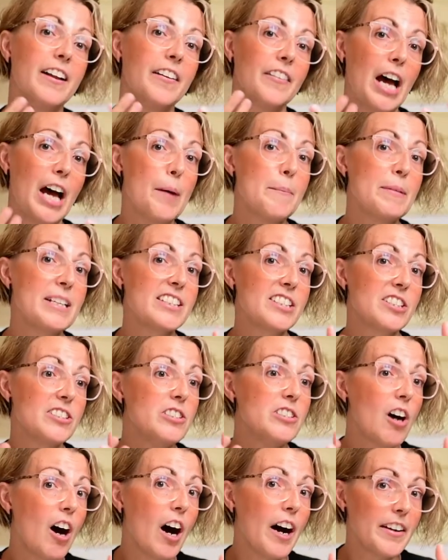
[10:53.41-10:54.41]
That means
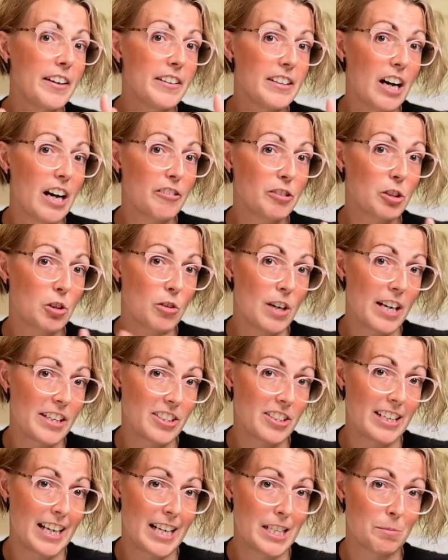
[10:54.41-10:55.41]
not enough
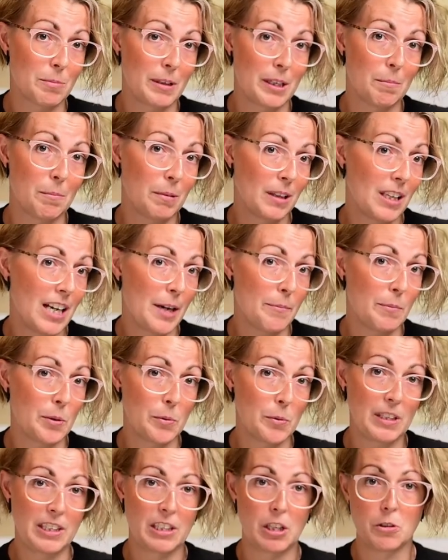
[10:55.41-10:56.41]
correction has been applied
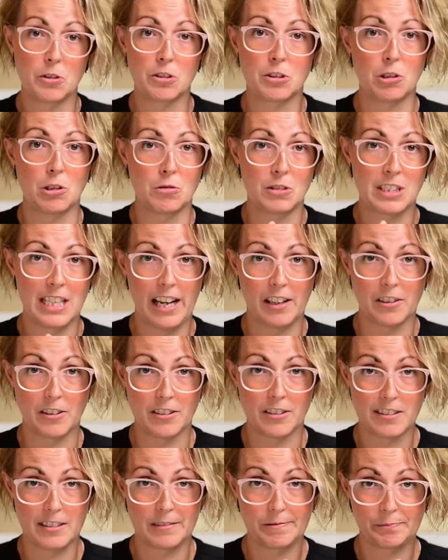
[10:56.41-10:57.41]
between those two
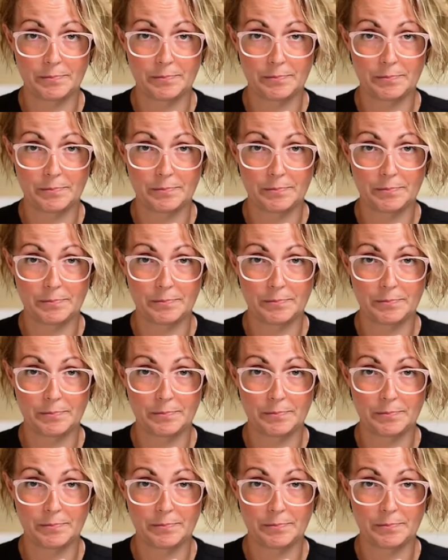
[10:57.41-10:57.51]
channels.